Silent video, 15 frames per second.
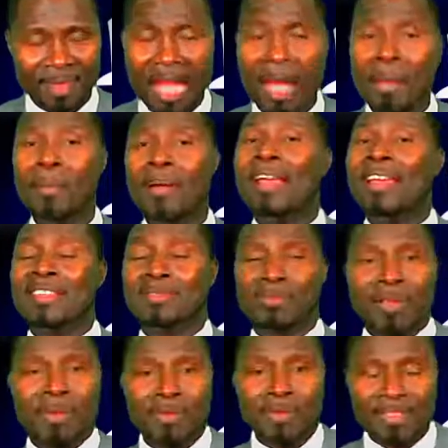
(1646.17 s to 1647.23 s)
Amma is
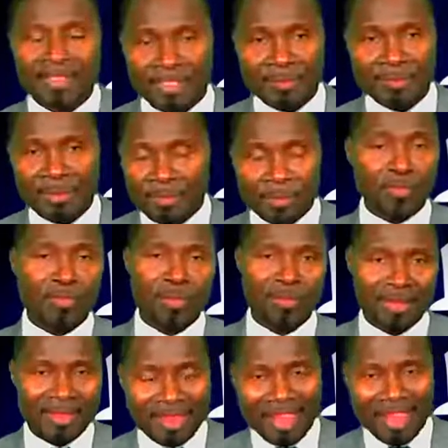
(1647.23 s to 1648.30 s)
probably sleeping most of
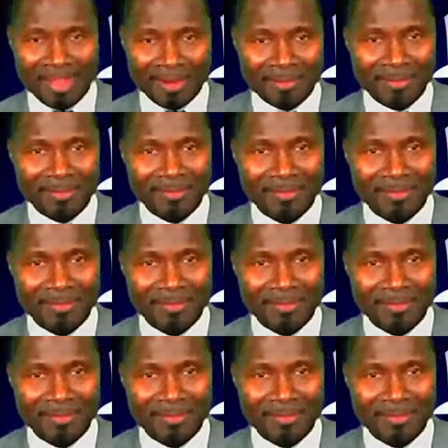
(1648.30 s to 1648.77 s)
the time,